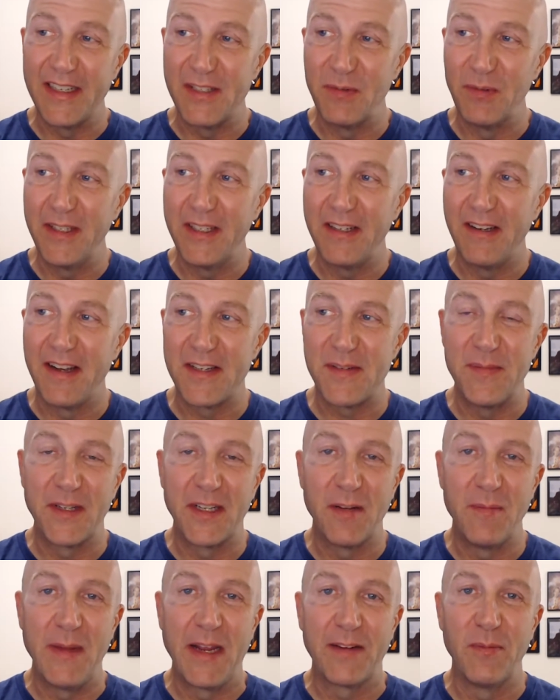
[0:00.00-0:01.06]
It's really awesome to
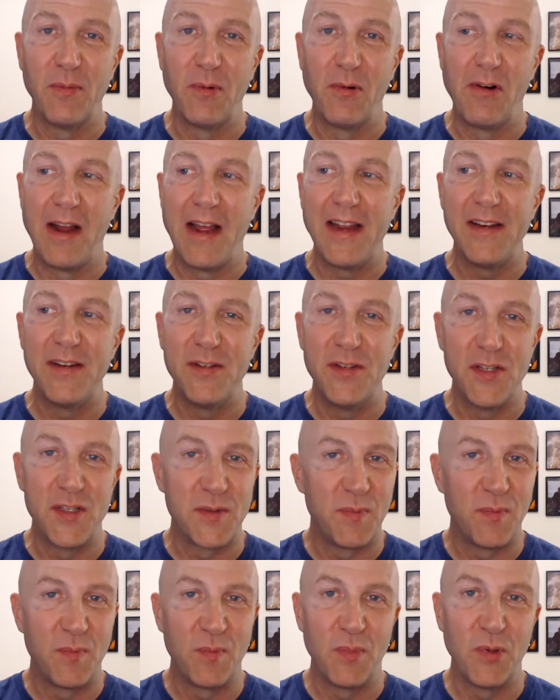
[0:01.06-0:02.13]
come back from a ride,
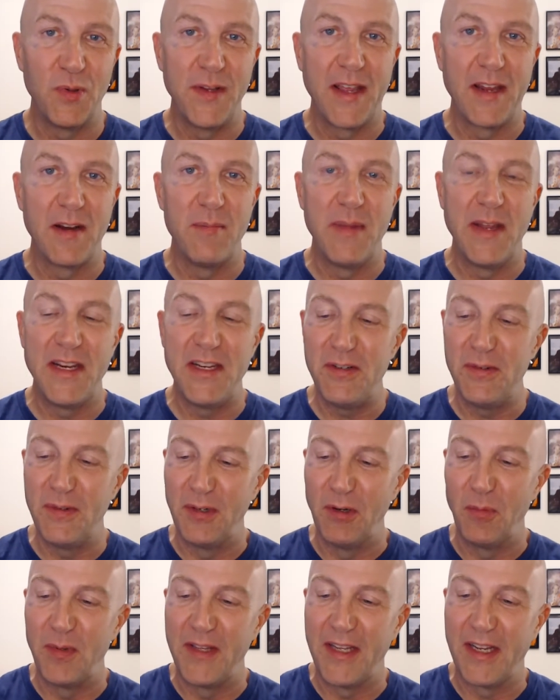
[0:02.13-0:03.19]
just pull down a menu
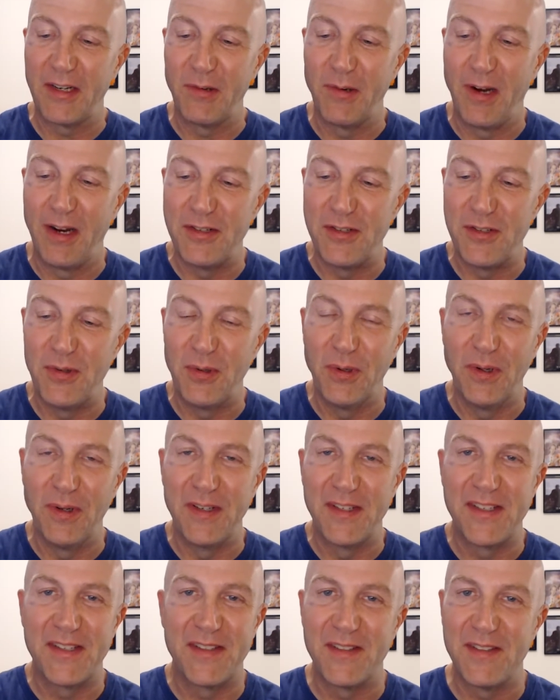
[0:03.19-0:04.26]
and open that garage door.
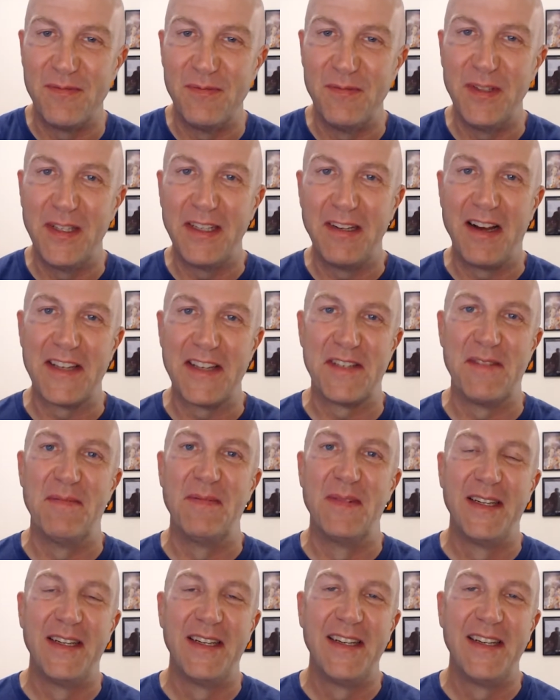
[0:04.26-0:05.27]
It's really awesome.